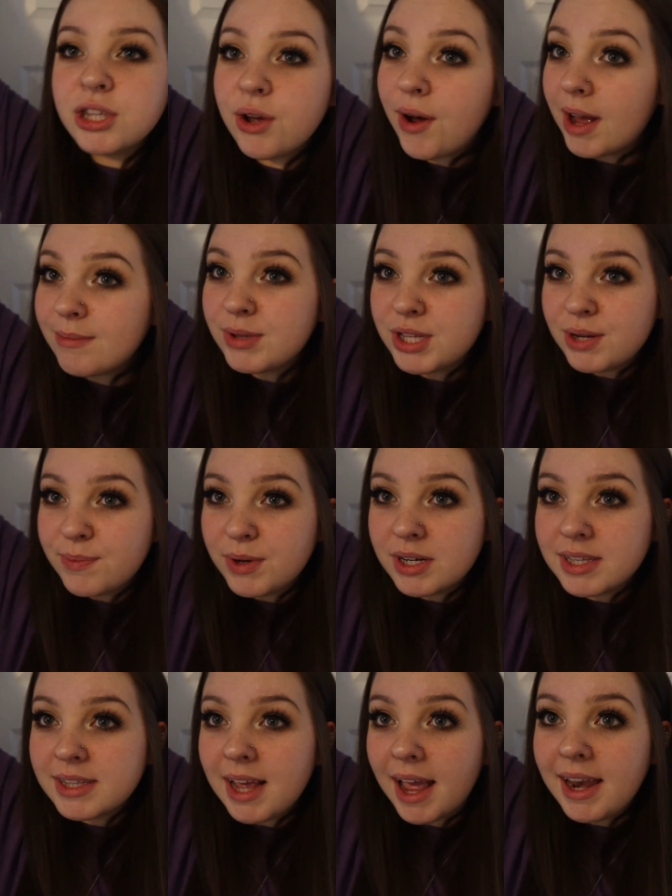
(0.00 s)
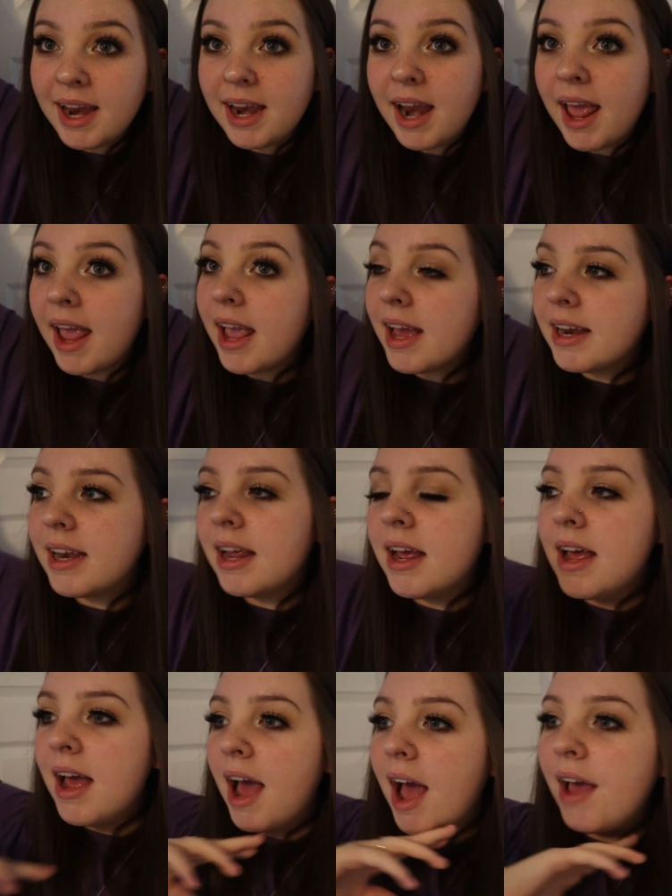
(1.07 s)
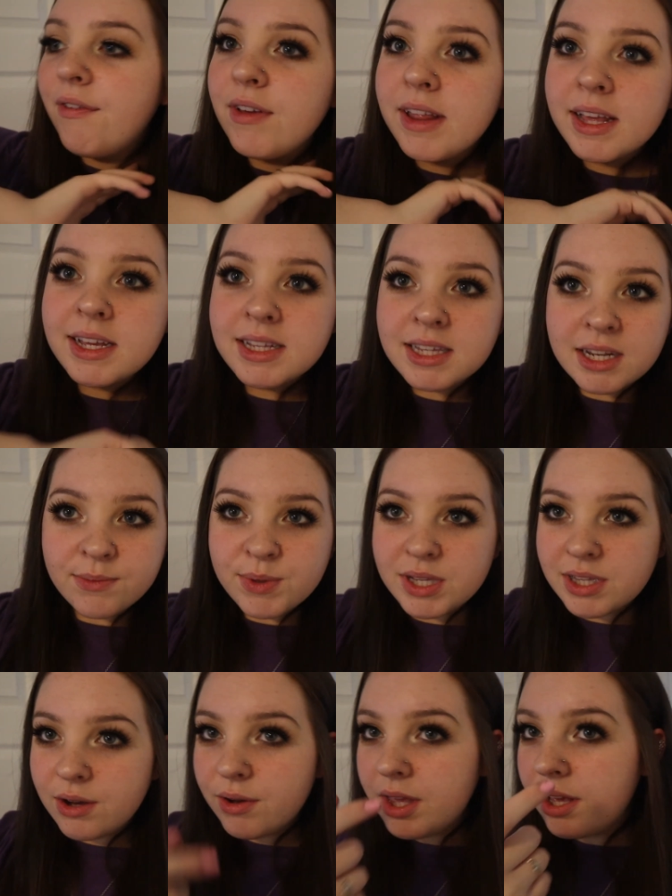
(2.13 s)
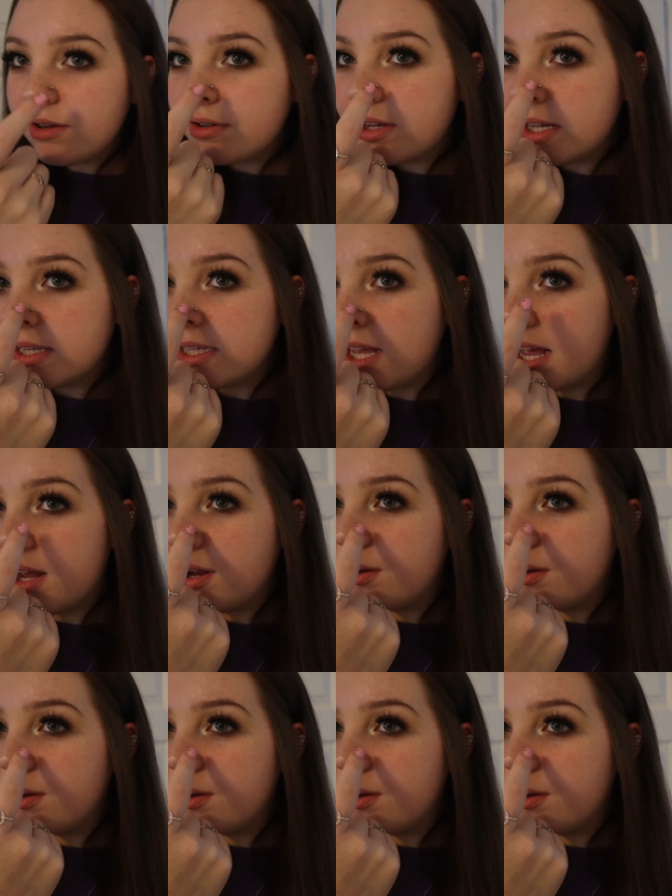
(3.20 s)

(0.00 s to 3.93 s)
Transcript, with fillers: So I'm super excited. And I feel like it's going to be so cute because